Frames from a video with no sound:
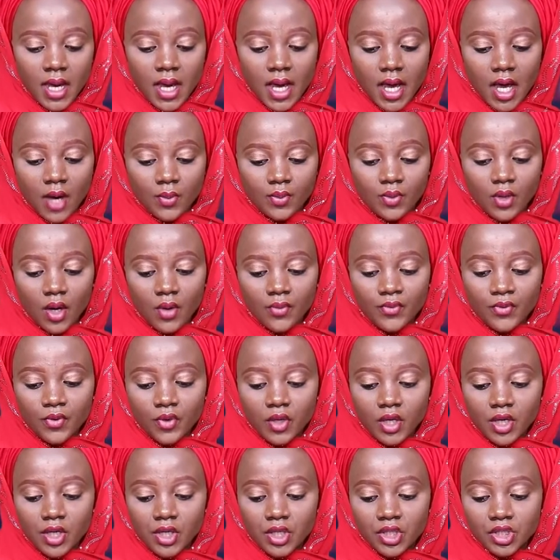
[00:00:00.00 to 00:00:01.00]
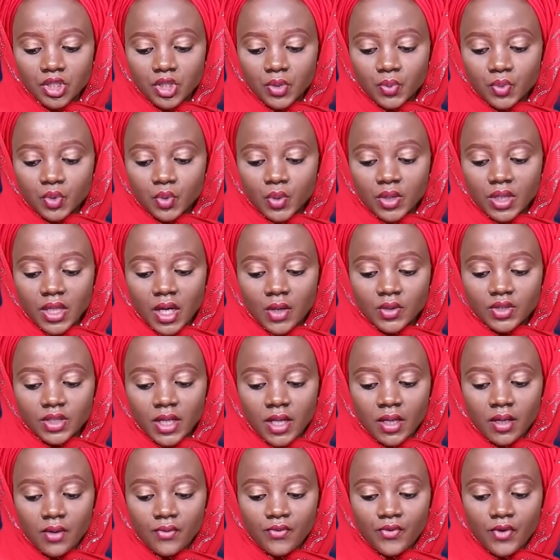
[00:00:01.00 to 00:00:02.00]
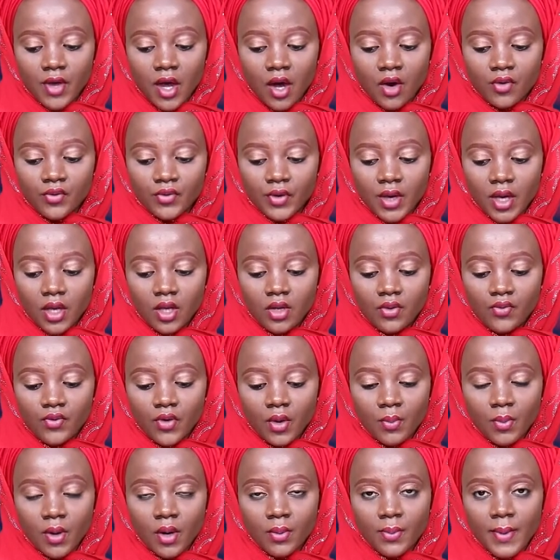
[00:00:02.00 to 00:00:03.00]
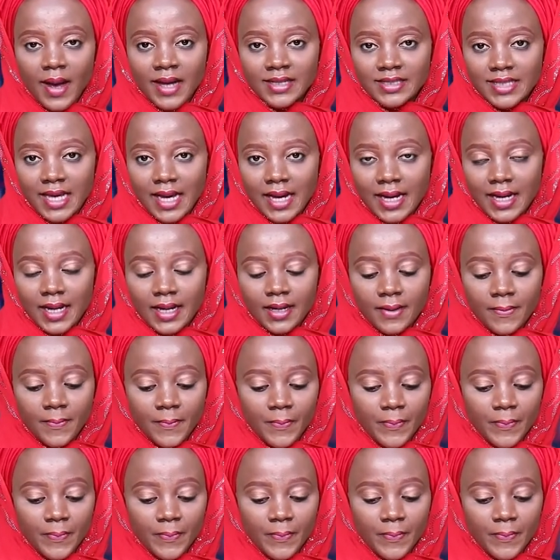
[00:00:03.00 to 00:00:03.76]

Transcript: have now fully resumed without any fear of any form of attack.